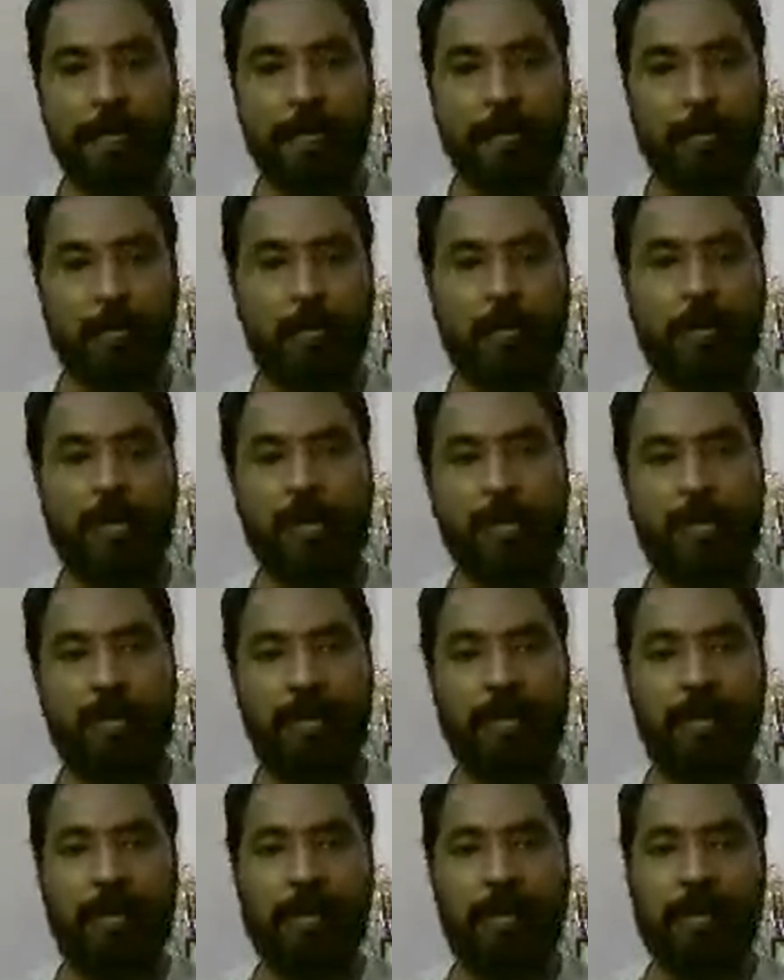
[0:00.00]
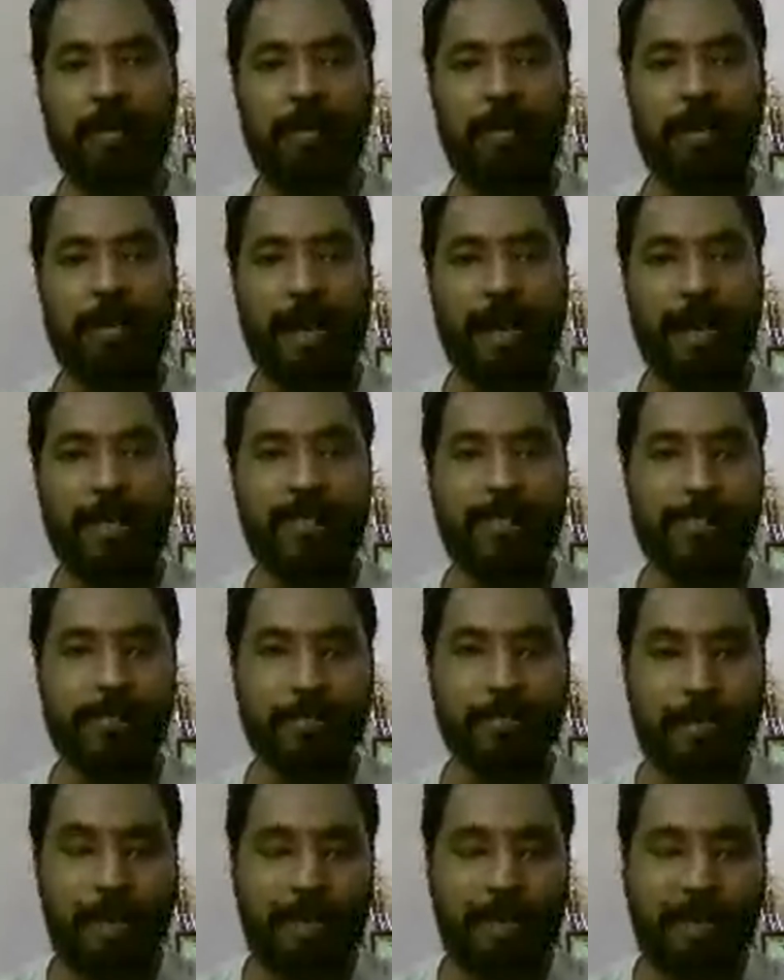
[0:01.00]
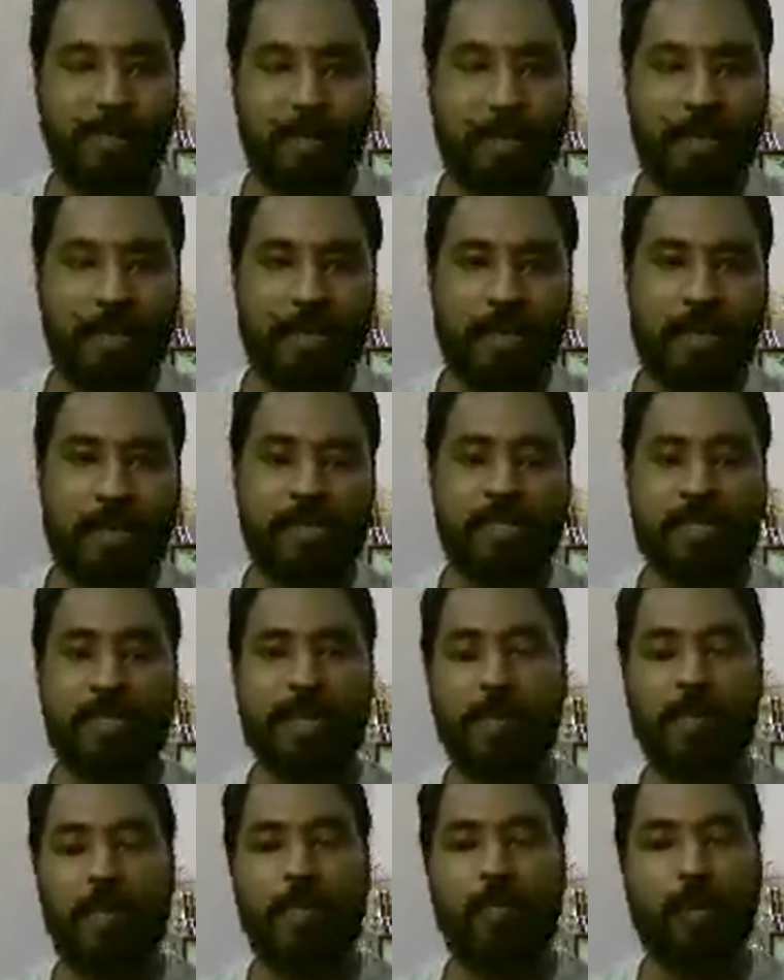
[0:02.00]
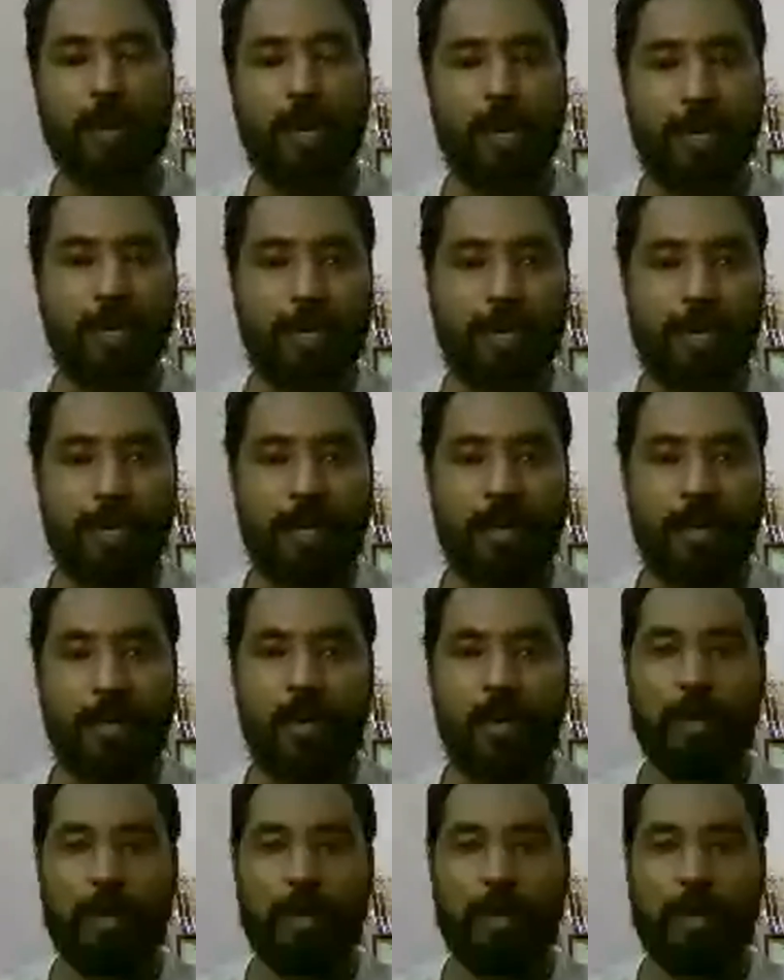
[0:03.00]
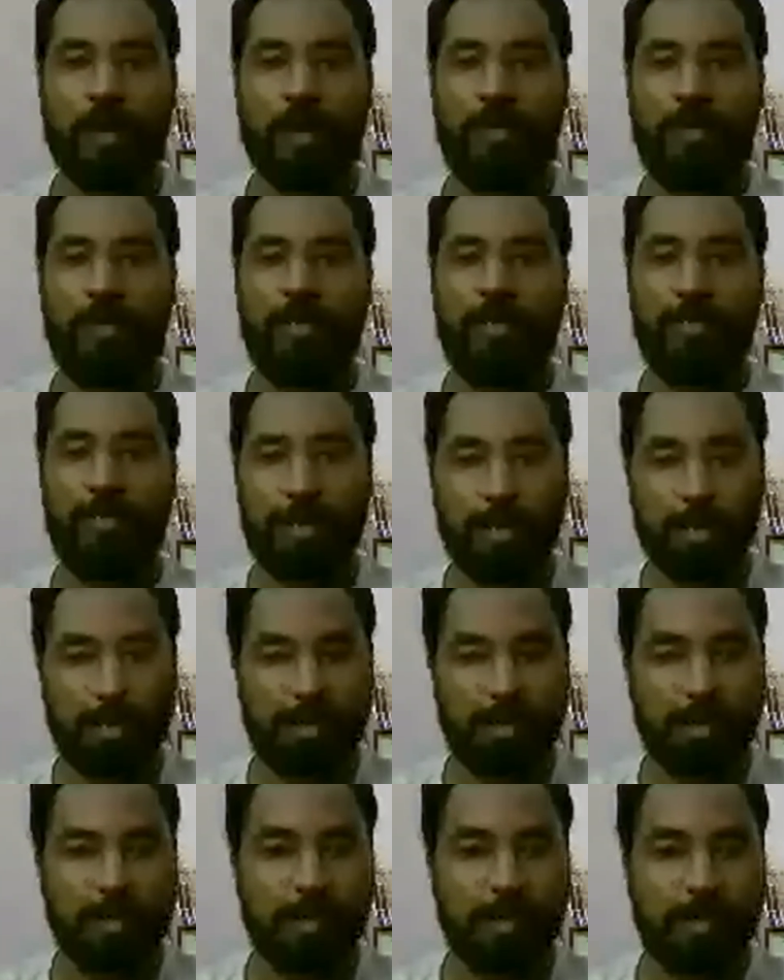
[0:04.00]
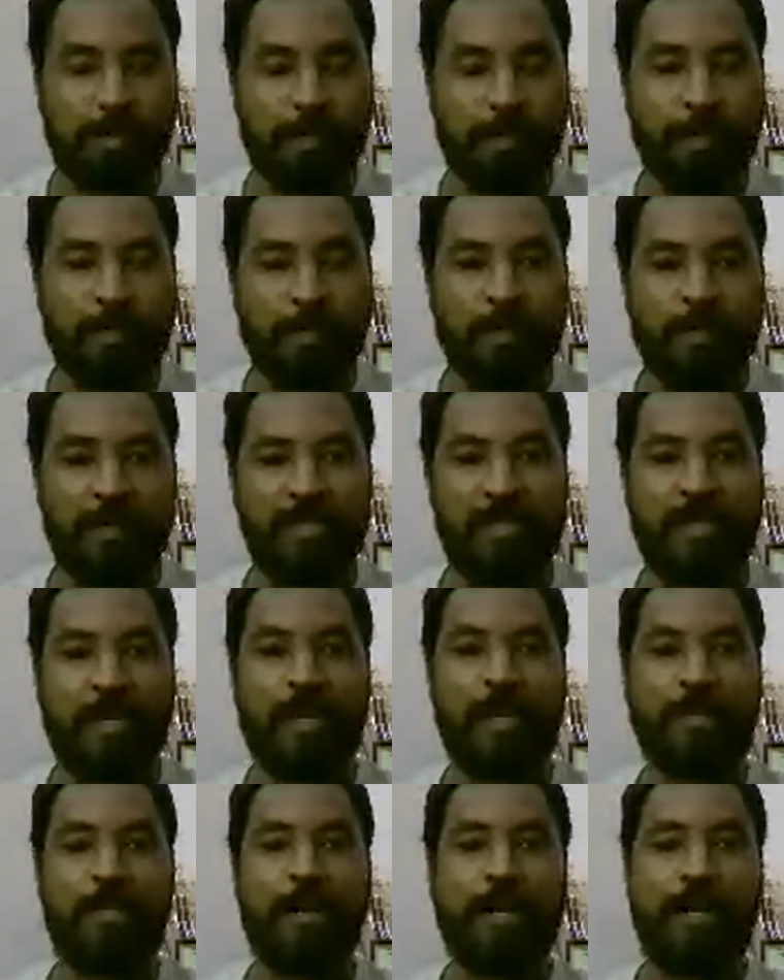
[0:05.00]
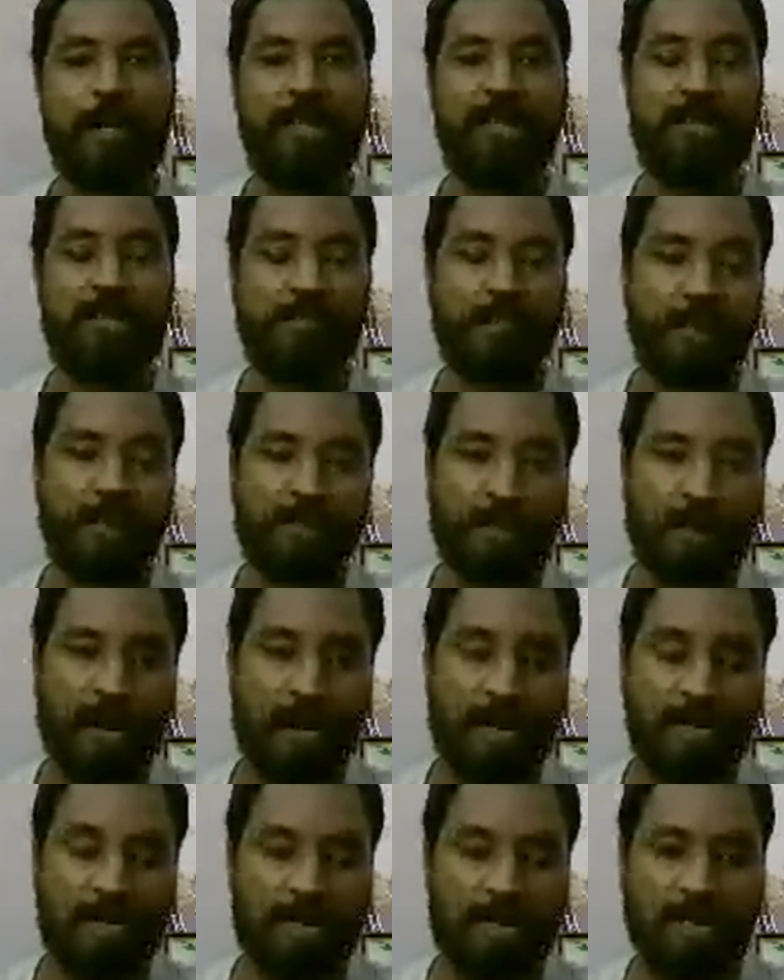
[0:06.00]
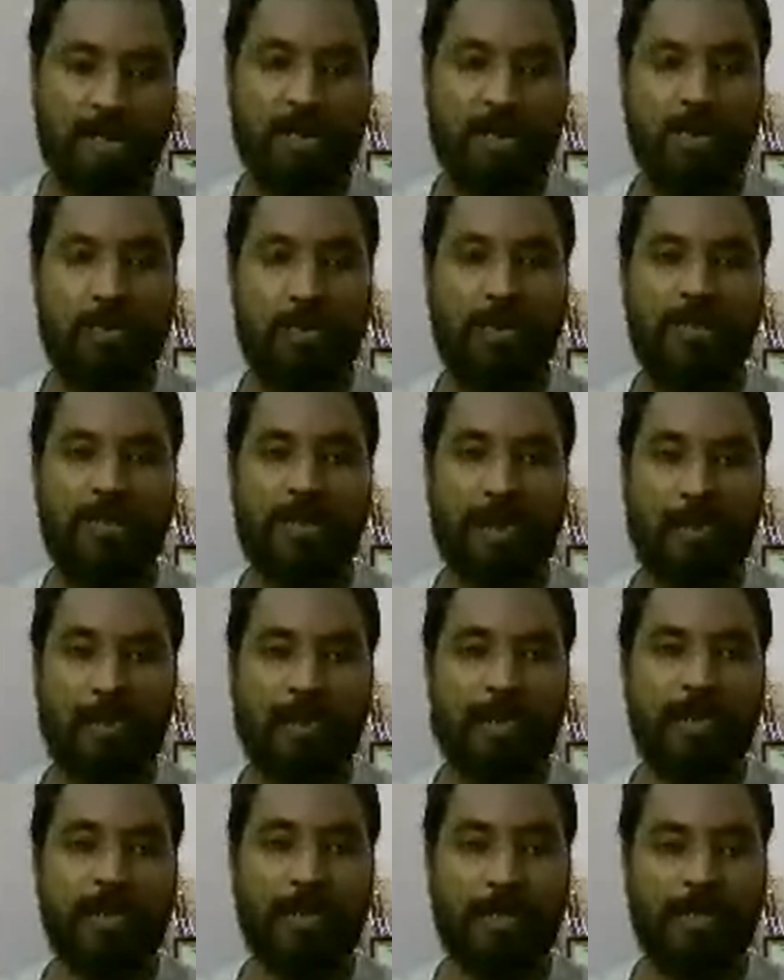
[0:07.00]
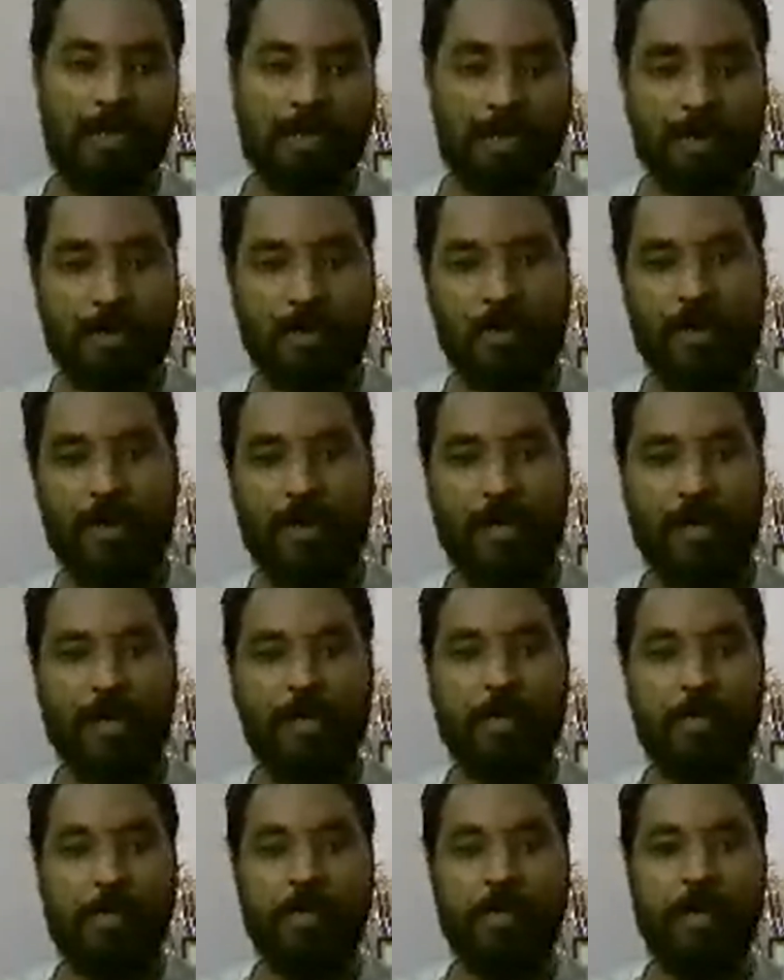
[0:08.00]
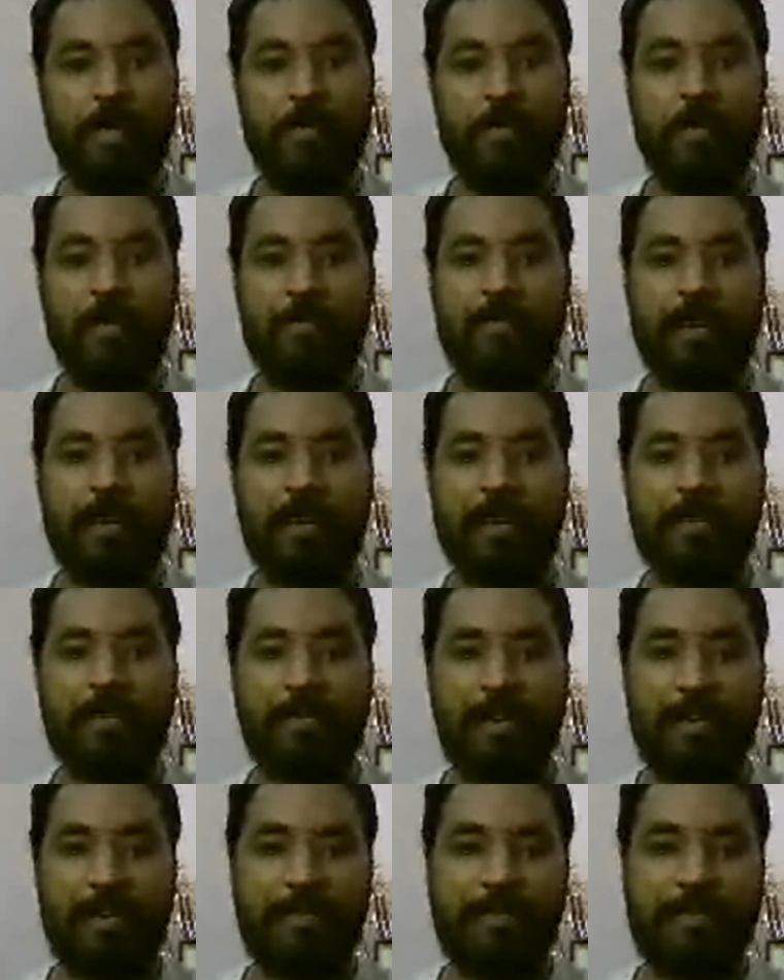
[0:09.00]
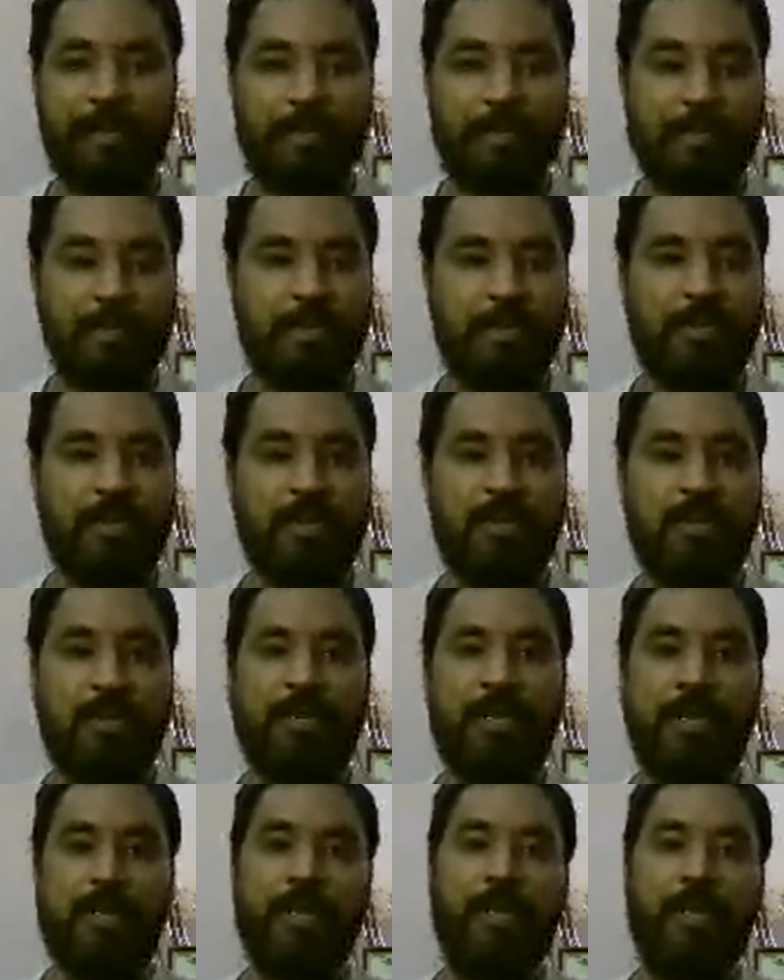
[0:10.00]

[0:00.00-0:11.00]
Google ranks my channel as number one on the search engine, saying that if you go for ISTQB Foundation tutorial, you will find the very first tutorial